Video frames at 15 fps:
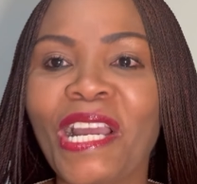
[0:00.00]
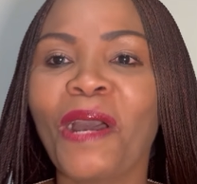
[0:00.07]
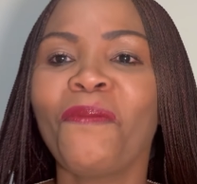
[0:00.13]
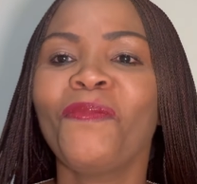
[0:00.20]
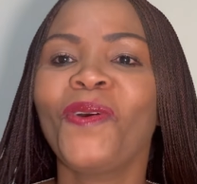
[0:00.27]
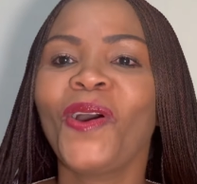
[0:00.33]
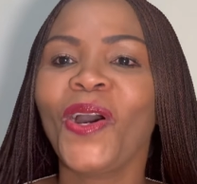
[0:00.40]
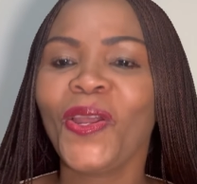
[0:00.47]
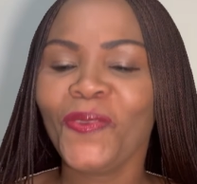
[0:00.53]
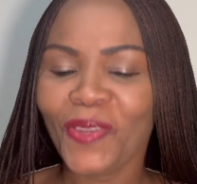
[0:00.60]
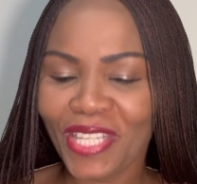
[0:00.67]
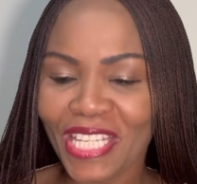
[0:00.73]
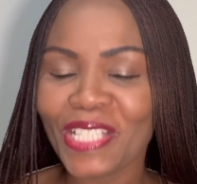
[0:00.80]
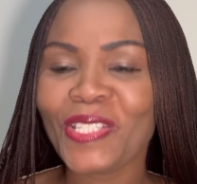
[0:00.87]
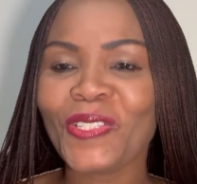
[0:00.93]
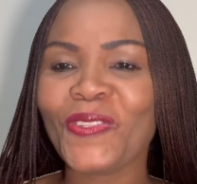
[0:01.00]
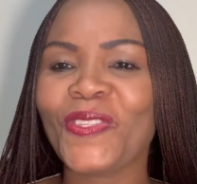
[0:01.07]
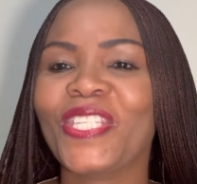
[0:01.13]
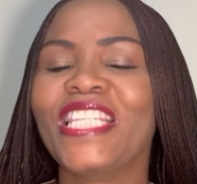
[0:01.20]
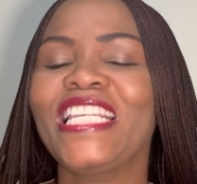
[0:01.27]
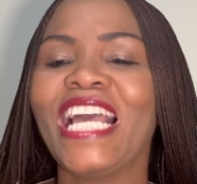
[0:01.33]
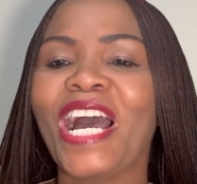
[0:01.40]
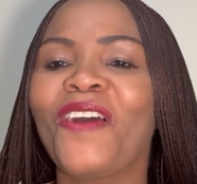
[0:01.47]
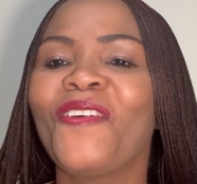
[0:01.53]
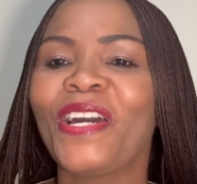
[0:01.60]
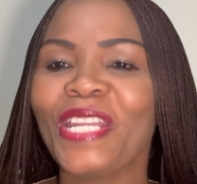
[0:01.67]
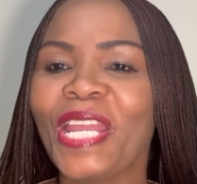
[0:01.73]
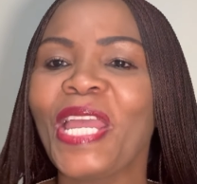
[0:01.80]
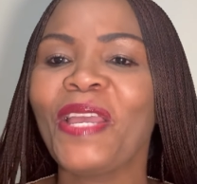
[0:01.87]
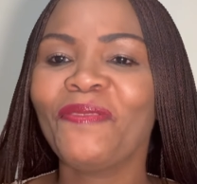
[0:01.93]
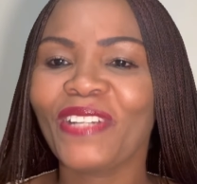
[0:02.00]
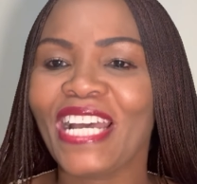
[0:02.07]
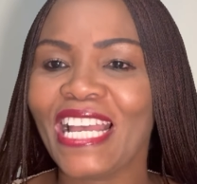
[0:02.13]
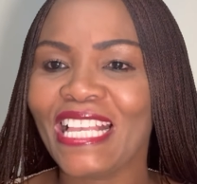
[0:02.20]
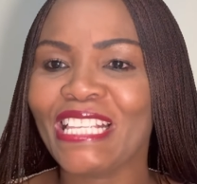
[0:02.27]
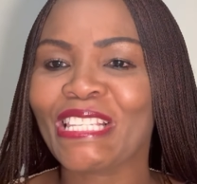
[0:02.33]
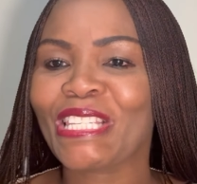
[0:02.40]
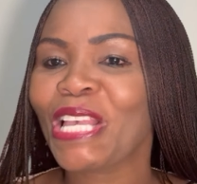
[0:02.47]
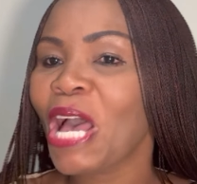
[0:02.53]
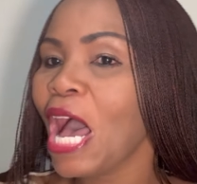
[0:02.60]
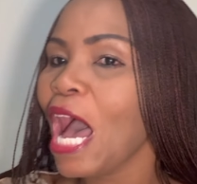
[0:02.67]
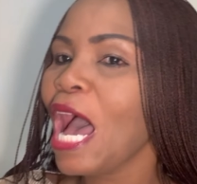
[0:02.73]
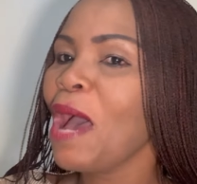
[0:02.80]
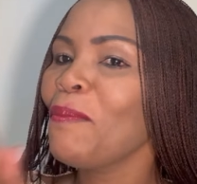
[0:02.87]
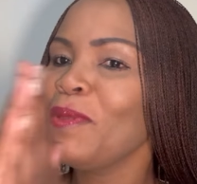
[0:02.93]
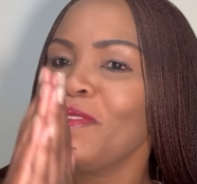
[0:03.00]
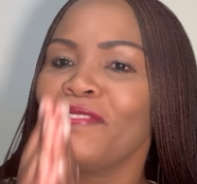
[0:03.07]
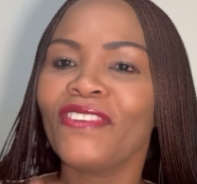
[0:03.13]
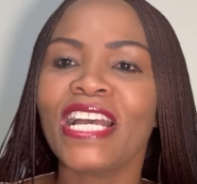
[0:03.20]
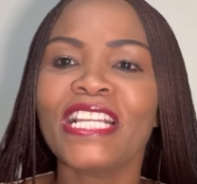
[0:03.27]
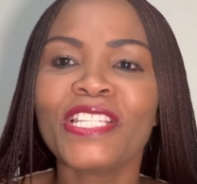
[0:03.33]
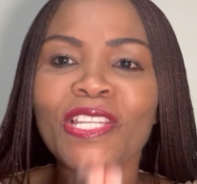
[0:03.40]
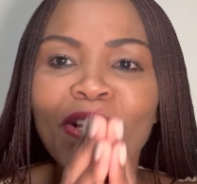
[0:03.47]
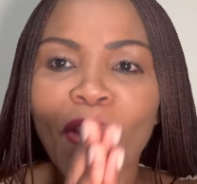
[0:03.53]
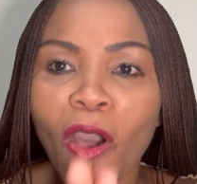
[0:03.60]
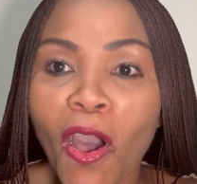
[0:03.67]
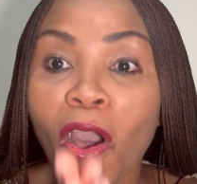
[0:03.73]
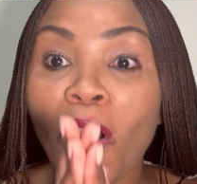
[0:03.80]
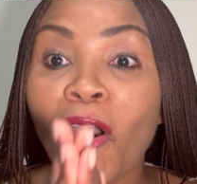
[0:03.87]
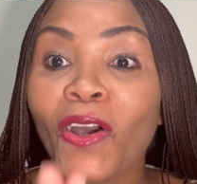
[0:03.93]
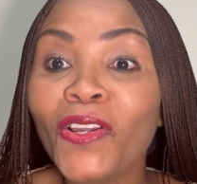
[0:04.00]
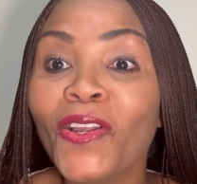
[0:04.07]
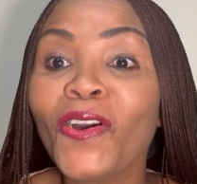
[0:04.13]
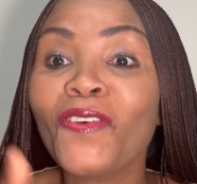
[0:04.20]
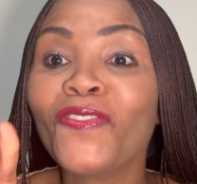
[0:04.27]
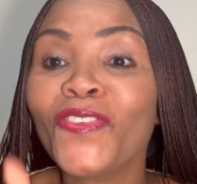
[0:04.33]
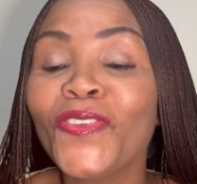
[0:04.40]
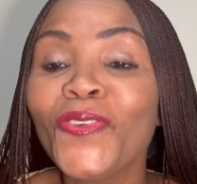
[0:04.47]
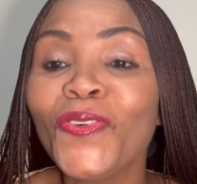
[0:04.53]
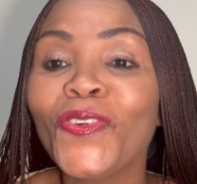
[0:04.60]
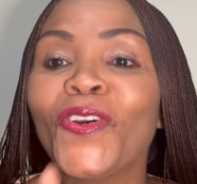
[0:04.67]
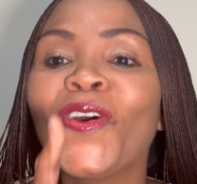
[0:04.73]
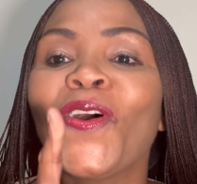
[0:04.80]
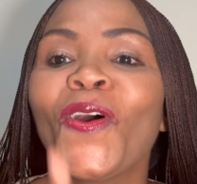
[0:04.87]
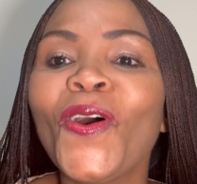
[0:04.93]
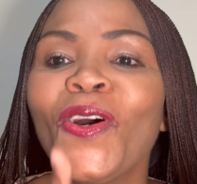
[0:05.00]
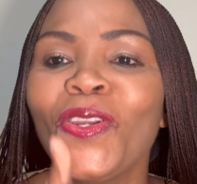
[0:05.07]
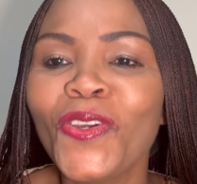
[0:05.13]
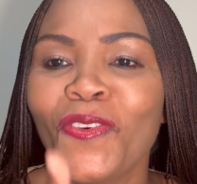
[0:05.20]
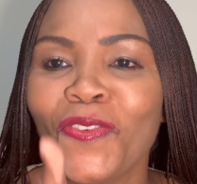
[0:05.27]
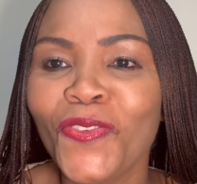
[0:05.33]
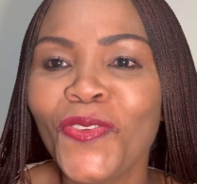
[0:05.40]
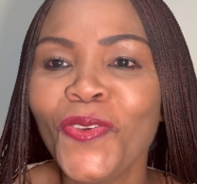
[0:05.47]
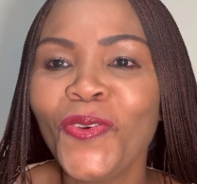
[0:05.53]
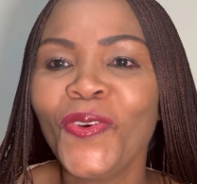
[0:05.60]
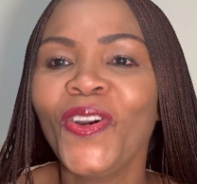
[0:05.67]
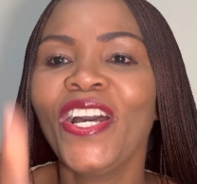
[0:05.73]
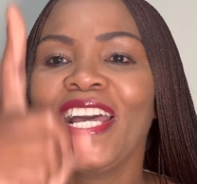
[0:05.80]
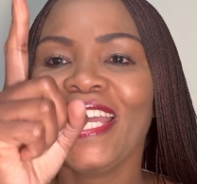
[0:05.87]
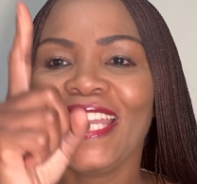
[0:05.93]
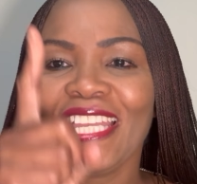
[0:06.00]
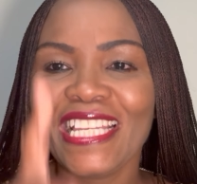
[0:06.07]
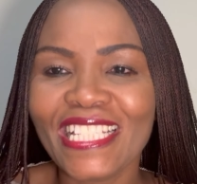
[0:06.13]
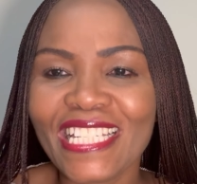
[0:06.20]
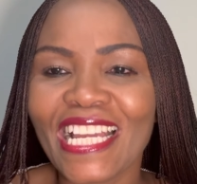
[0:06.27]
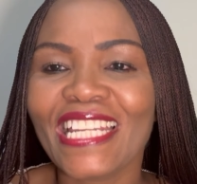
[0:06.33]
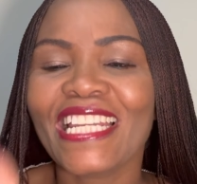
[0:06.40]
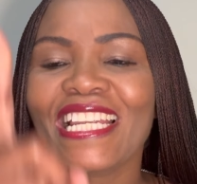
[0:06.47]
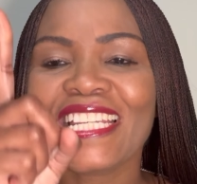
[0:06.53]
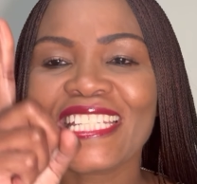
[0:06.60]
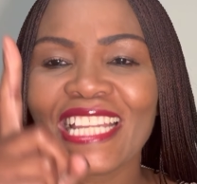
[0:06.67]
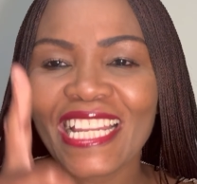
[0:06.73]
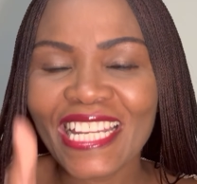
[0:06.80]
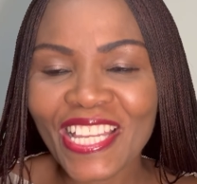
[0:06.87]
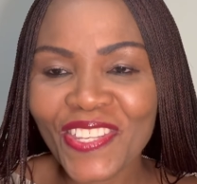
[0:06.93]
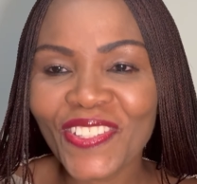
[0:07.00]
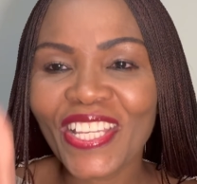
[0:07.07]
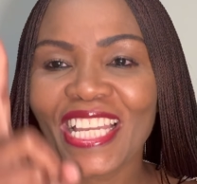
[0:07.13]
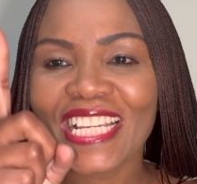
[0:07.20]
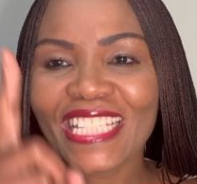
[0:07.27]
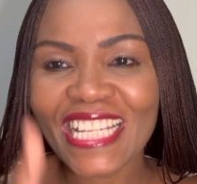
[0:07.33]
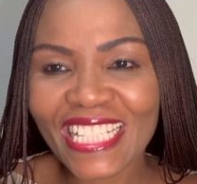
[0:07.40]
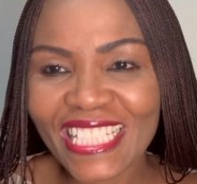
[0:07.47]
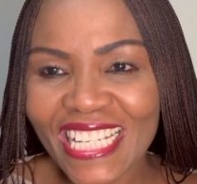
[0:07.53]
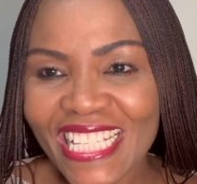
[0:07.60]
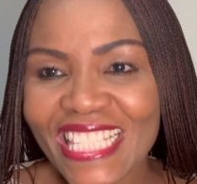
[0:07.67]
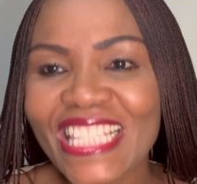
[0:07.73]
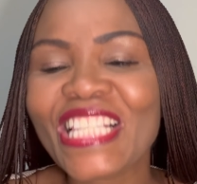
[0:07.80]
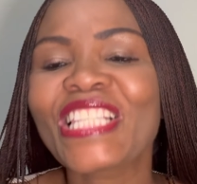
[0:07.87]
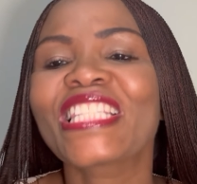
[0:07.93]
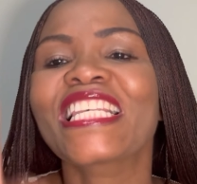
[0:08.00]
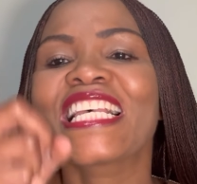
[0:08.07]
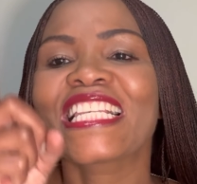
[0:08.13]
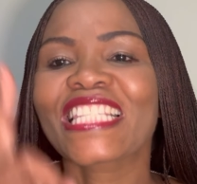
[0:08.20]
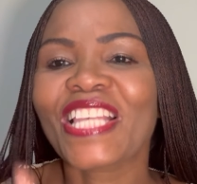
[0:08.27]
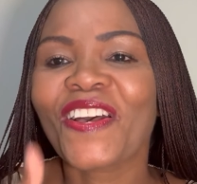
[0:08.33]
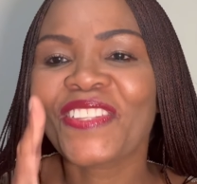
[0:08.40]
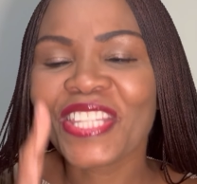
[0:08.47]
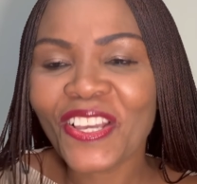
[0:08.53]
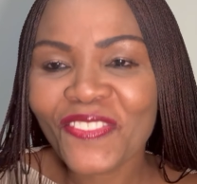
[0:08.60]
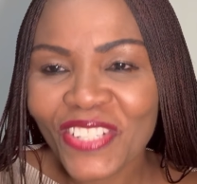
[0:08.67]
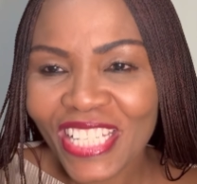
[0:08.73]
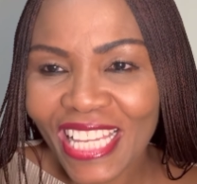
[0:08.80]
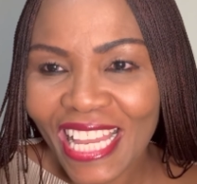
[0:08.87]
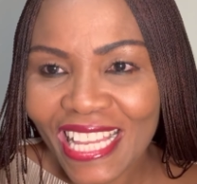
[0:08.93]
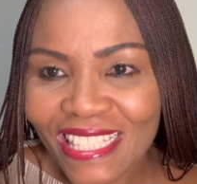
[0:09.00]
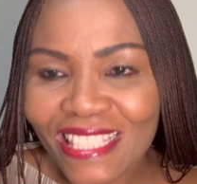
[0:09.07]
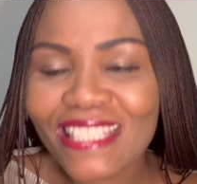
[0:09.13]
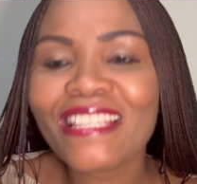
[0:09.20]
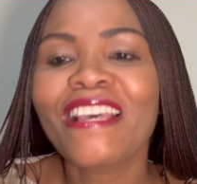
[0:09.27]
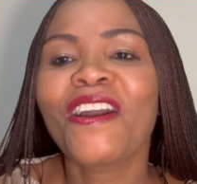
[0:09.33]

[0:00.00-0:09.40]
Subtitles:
Come on, we need to see our name, guys. I'm inviting all of you, internationally educated nurses, South Africans.